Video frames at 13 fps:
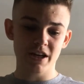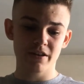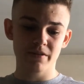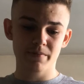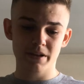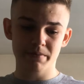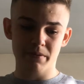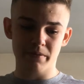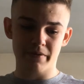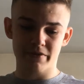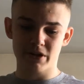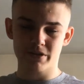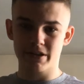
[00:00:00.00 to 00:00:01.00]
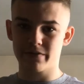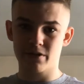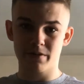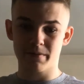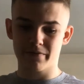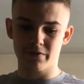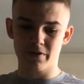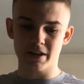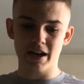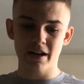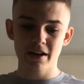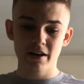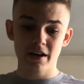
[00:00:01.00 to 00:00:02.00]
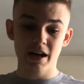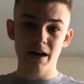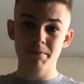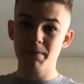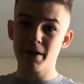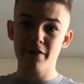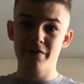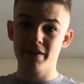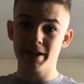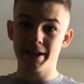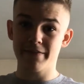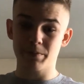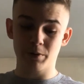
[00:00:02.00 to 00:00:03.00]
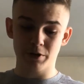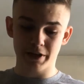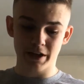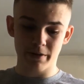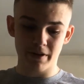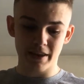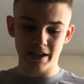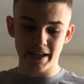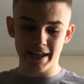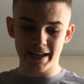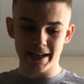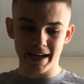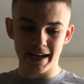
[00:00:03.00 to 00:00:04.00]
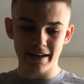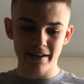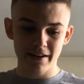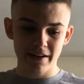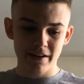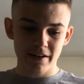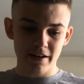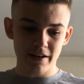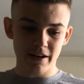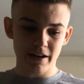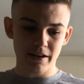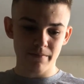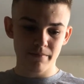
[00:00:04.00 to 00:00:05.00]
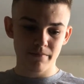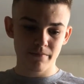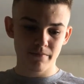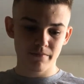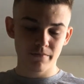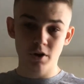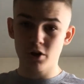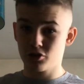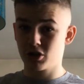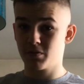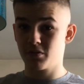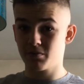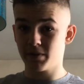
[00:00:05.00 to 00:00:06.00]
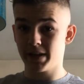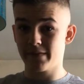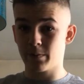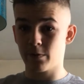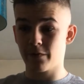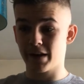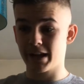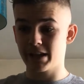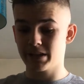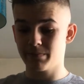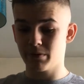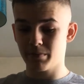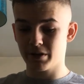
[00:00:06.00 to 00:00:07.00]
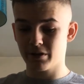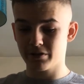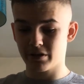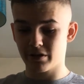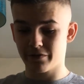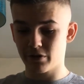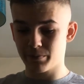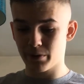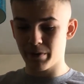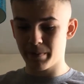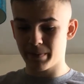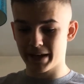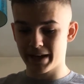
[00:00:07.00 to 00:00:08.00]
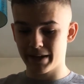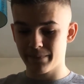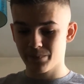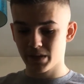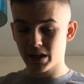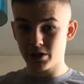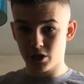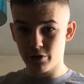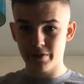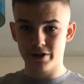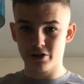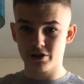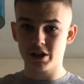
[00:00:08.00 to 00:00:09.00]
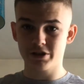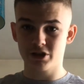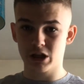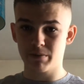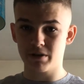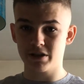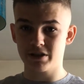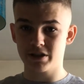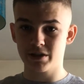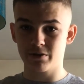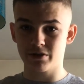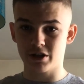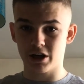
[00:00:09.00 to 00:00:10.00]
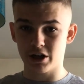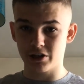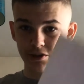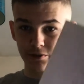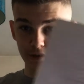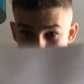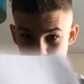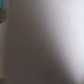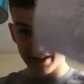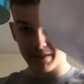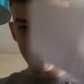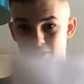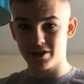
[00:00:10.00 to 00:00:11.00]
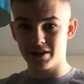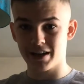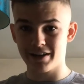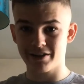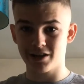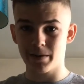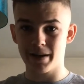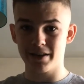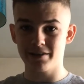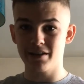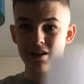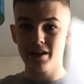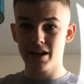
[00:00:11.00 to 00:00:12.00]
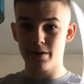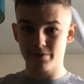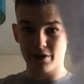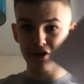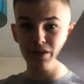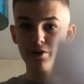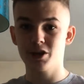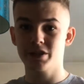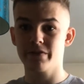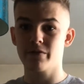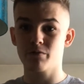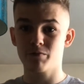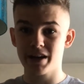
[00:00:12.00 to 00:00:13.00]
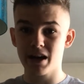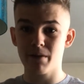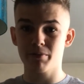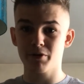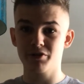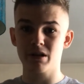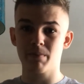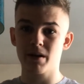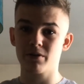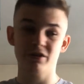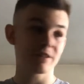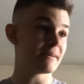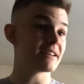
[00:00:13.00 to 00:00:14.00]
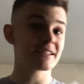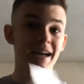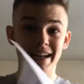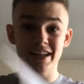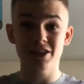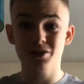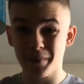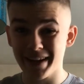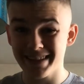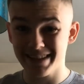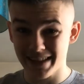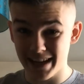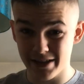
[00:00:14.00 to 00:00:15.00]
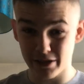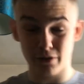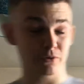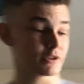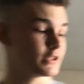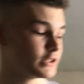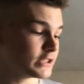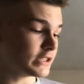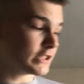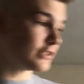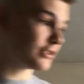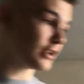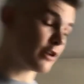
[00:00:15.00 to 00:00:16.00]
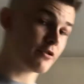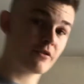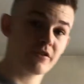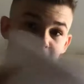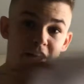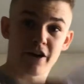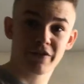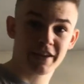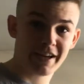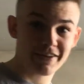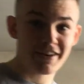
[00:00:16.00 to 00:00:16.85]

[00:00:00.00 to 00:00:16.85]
place, my mum for Chelsea, I've already been through that. And we both think that Liverpool are going to win the league again. Not because we're Liverpool fans, but because of the football we play. I know we just lost the Community Shield to Arsenal. You don't need to mention that in the comments. It was only because of a Ryan Brewster penalty miss, and he's 20 years old. So, lay off the kid.